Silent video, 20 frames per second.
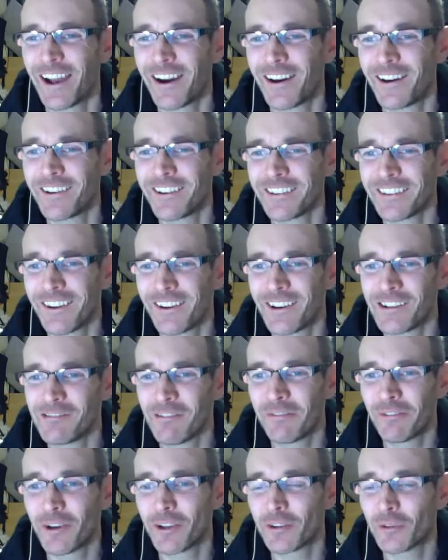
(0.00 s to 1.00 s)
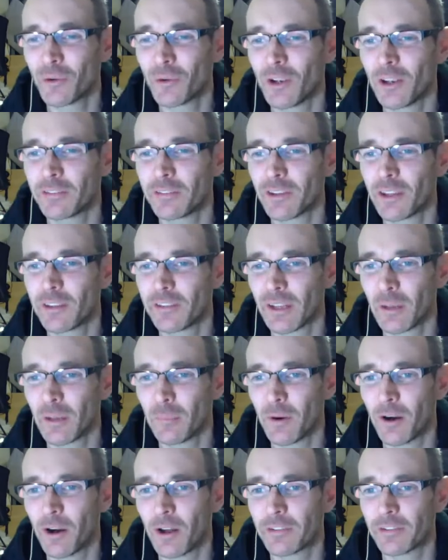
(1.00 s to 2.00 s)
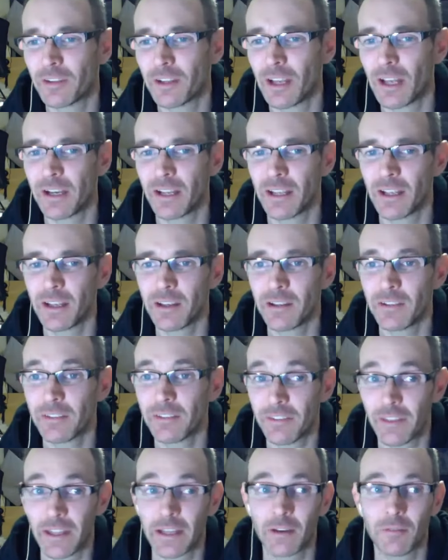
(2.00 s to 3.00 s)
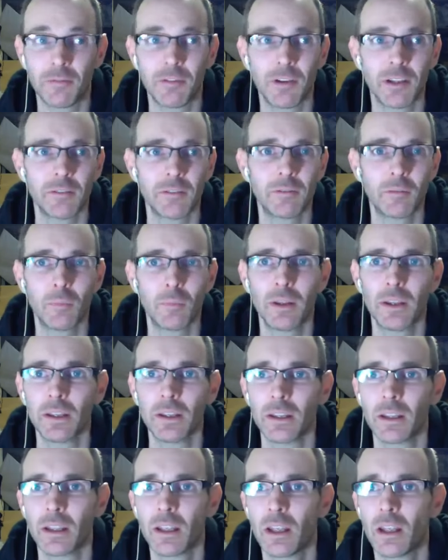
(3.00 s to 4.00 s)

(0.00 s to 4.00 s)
I, I refer to it as, as in the past, and, and it is, thankfully, for me.